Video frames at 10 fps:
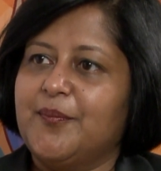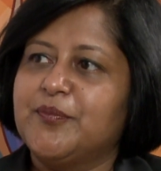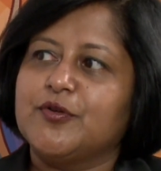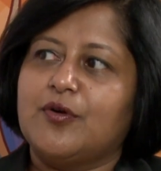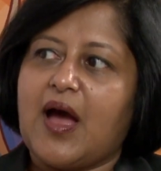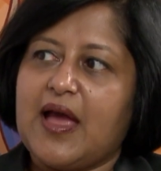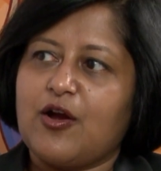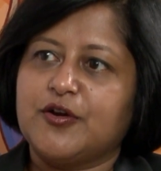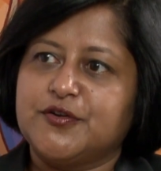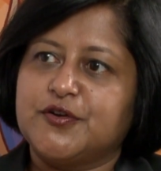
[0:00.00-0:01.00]
So I
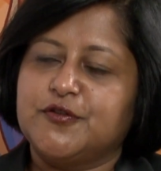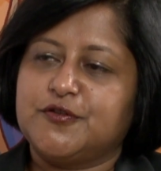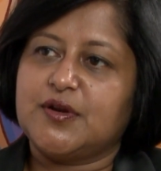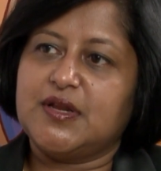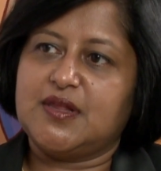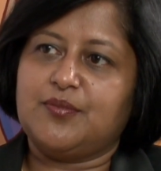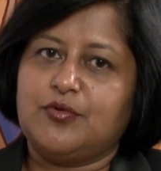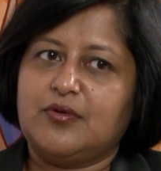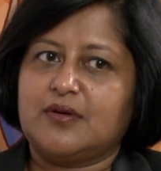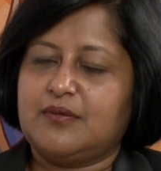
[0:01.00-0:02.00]
got introduced to Anita
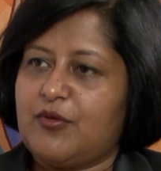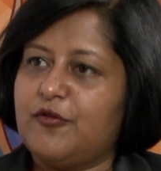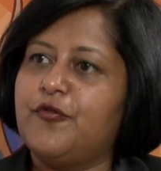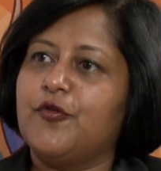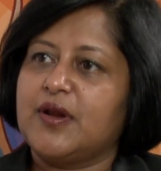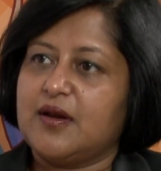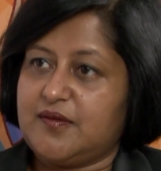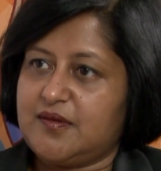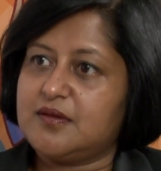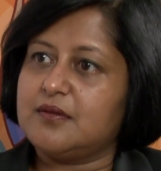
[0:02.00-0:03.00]
Borg about 4
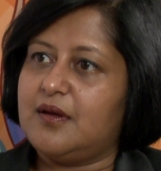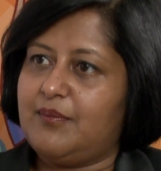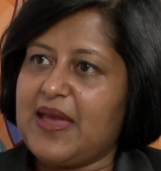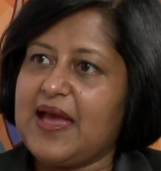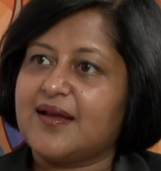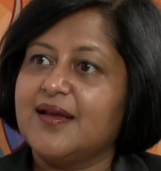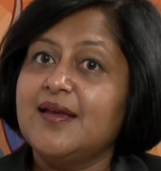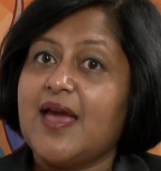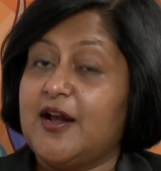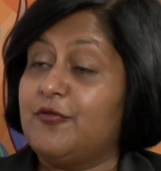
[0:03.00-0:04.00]
years back,
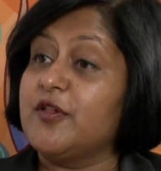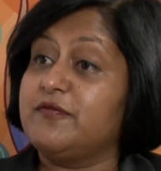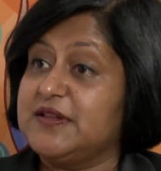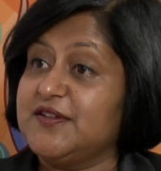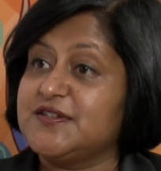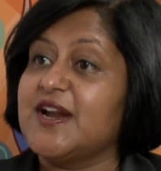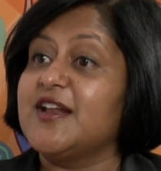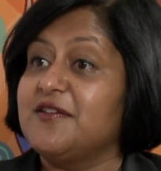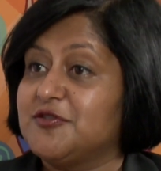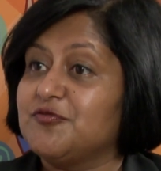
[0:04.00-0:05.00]
and it was with a
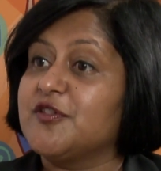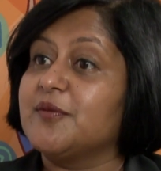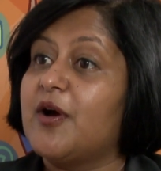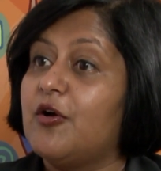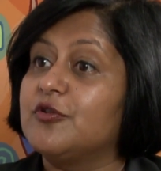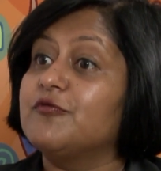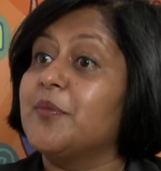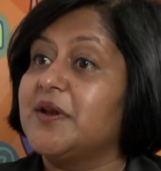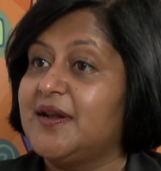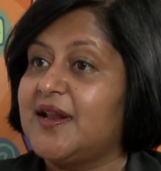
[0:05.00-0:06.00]
study which was about
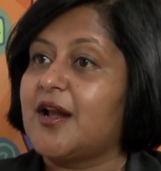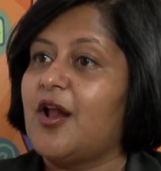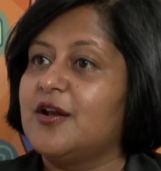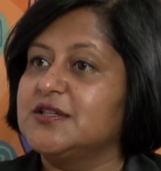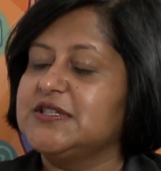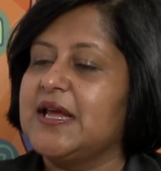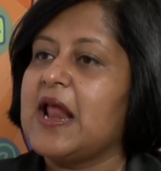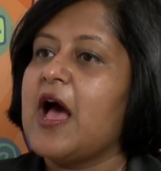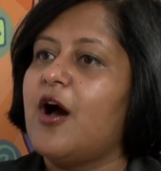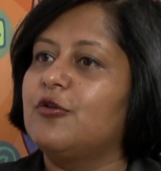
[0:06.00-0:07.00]
women in technology and
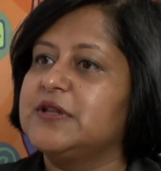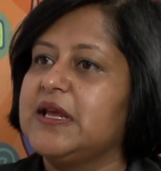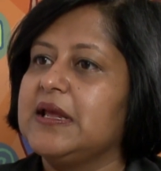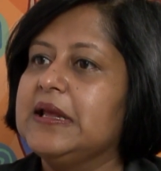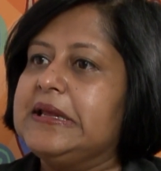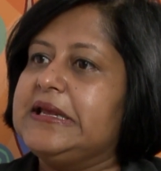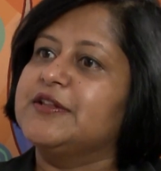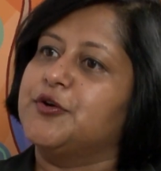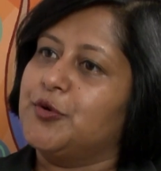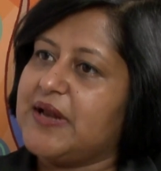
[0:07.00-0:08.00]
how they
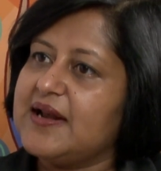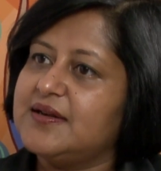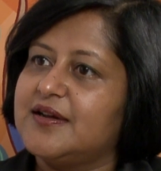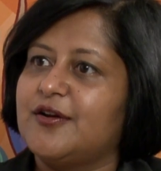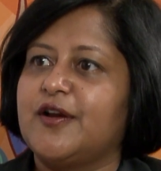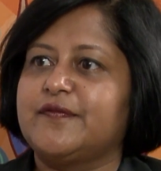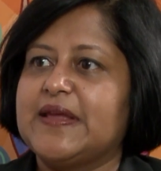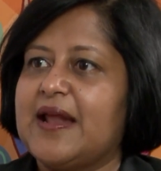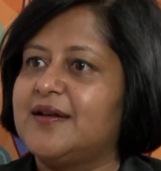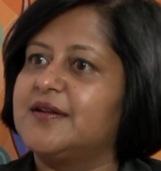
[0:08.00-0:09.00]
either don't enter, or if they
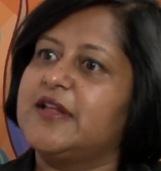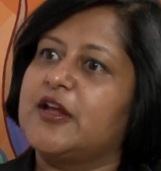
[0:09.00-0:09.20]
enter, they